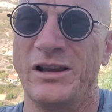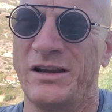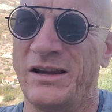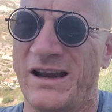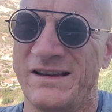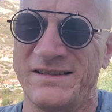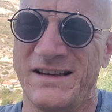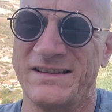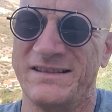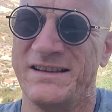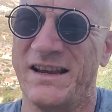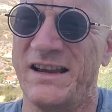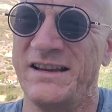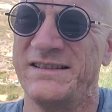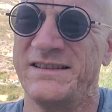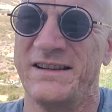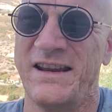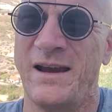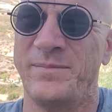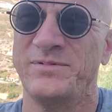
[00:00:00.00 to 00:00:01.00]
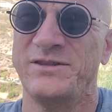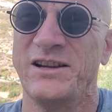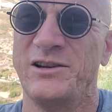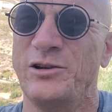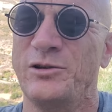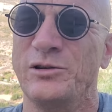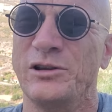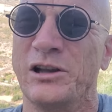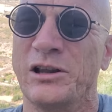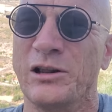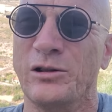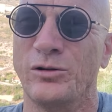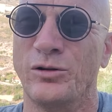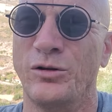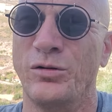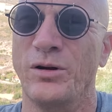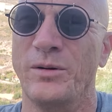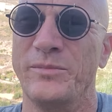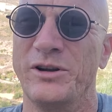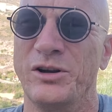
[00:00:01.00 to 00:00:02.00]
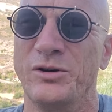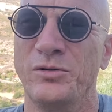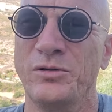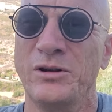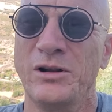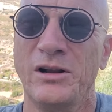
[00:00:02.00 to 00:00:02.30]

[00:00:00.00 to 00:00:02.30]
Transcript: And as I say, he's an absolute little criminal,